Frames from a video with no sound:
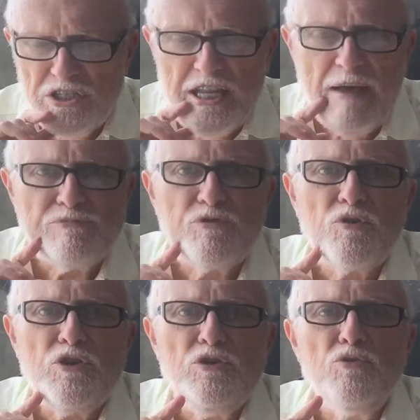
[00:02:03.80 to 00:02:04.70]
steps for
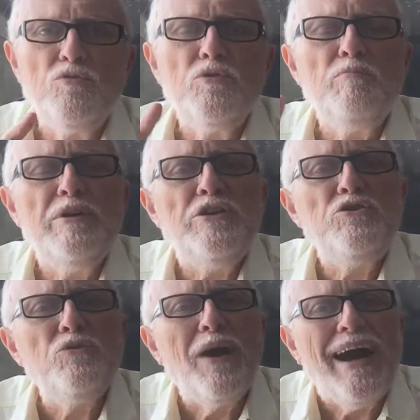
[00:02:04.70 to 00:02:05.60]
you would be
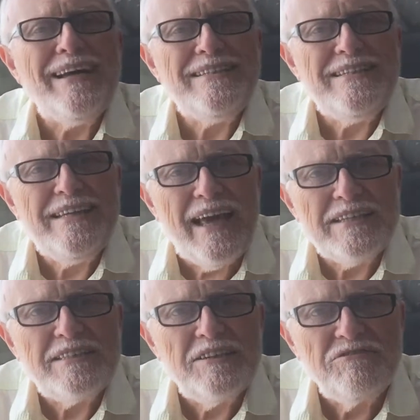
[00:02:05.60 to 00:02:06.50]
to
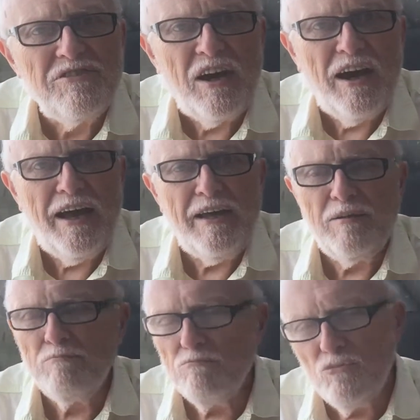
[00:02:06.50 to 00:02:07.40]
identify
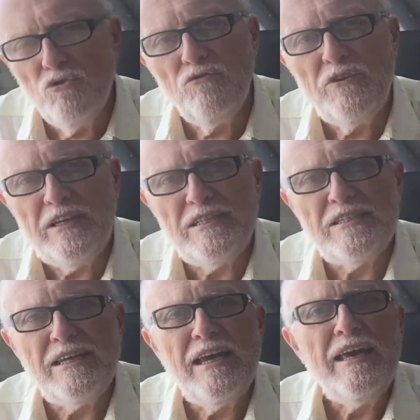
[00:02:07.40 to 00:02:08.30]

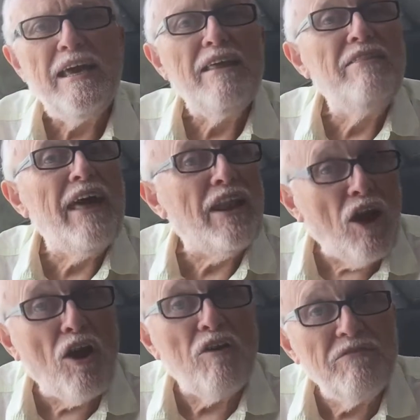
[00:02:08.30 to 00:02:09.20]
movies that
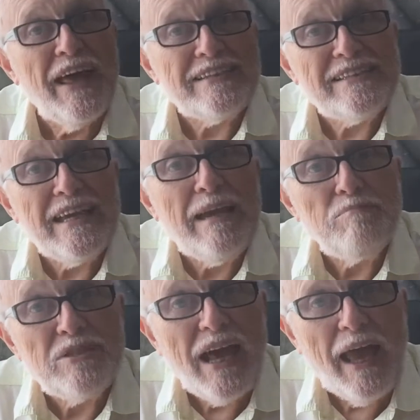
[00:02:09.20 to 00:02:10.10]
are of that
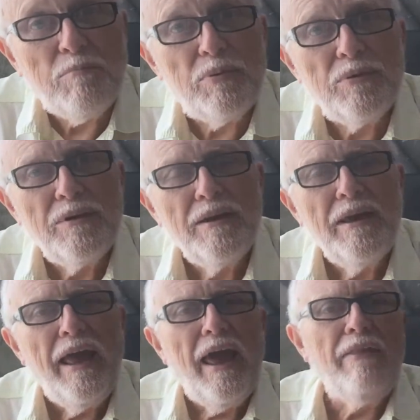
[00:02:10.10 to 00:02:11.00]
same type.
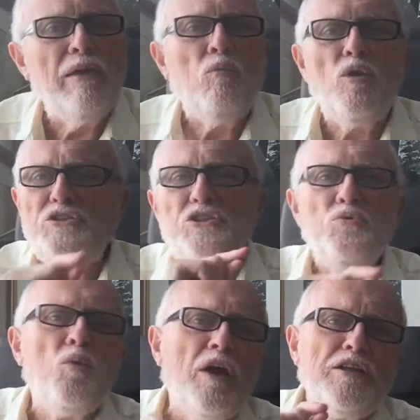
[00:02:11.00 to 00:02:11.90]
And then what you
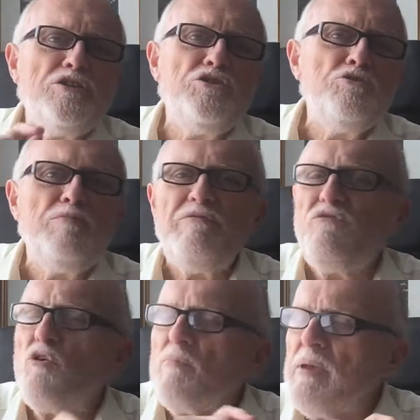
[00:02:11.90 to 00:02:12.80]
want to do
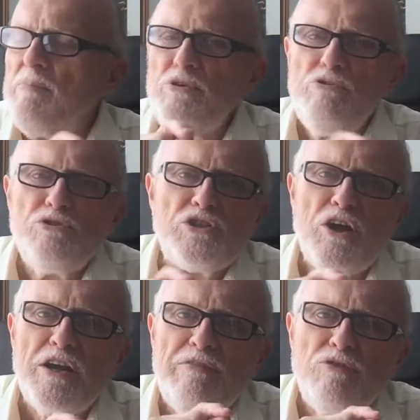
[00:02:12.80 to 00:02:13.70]
before maybe you
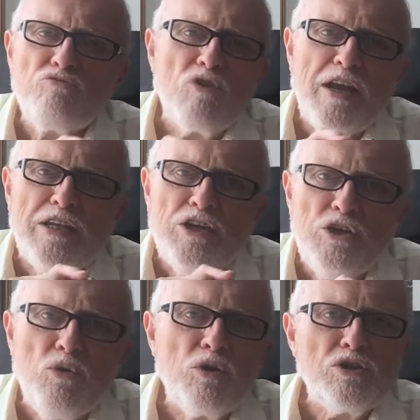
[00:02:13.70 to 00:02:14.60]
start even writing
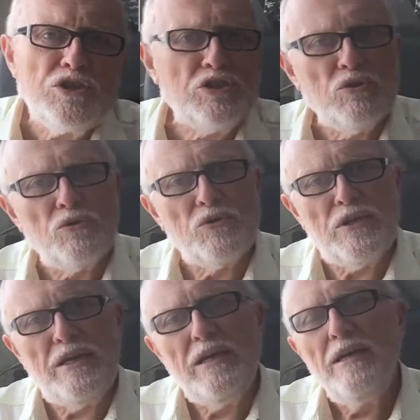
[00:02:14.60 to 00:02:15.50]
your
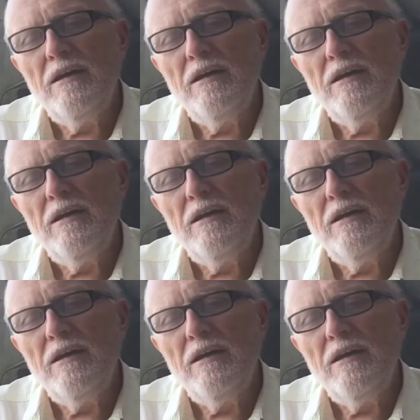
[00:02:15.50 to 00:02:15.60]
story